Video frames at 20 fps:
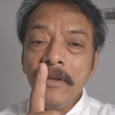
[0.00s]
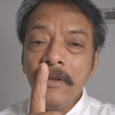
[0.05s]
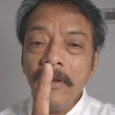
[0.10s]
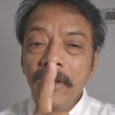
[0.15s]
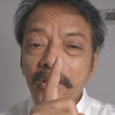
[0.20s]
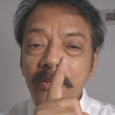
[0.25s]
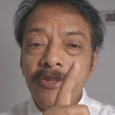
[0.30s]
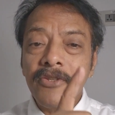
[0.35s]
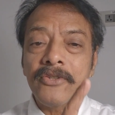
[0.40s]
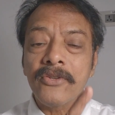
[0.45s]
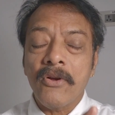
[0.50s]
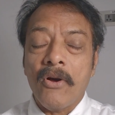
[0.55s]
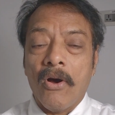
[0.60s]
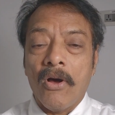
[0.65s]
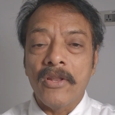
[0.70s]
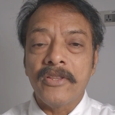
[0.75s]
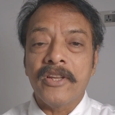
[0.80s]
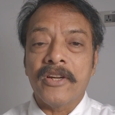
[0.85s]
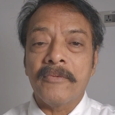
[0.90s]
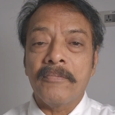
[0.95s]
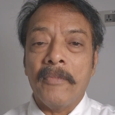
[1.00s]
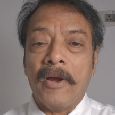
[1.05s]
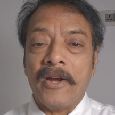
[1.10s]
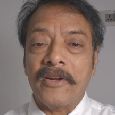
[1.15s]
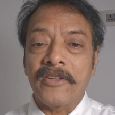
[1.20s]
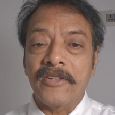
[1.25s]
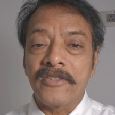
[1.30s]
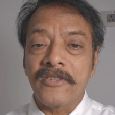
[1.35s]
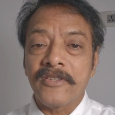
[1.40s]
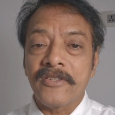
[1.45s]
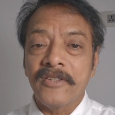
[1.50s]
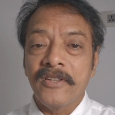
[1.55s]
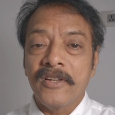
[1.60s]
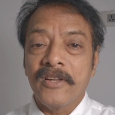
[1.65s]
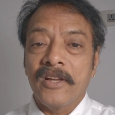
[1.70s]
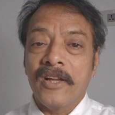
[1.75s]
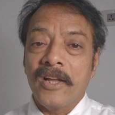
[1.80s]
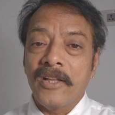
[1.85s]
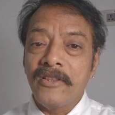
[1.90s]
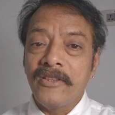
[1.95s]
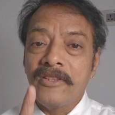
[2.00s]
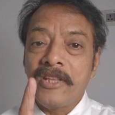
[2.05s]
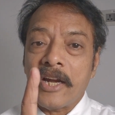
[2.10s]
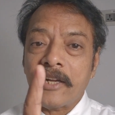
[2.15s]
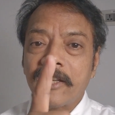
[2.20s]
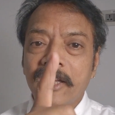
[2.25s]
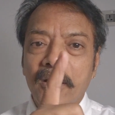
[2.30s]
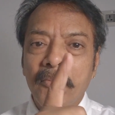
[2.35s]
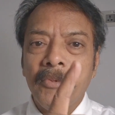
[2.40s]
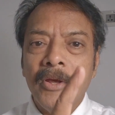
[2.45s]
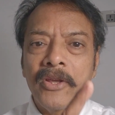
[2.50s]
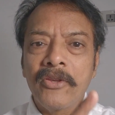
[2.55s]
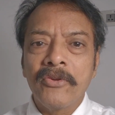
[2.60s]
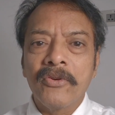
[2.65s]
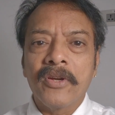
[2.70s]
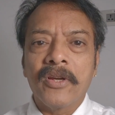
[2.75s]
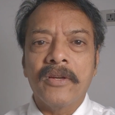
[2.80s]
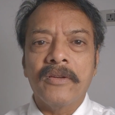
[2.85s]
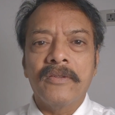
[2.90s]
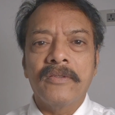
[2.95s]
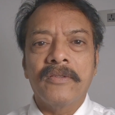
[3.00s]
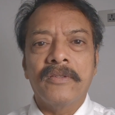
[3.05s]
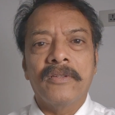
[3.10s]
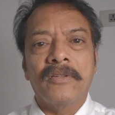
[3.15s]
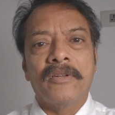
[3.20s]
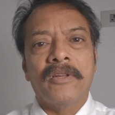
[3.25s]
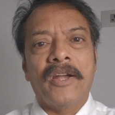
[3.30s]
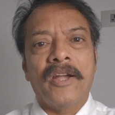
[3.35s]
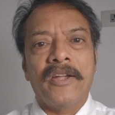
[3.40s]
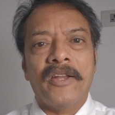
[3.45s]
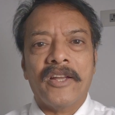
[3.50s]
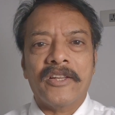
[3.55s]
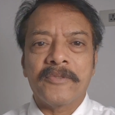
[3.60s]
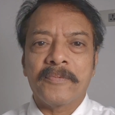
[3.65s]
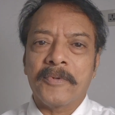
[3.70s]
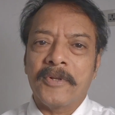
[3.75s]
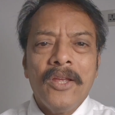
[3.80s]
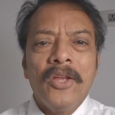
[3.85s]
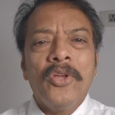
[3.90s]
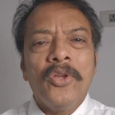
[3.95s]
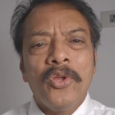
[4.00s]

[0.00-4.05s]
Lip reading: is all that matters, and that can make you a great expert.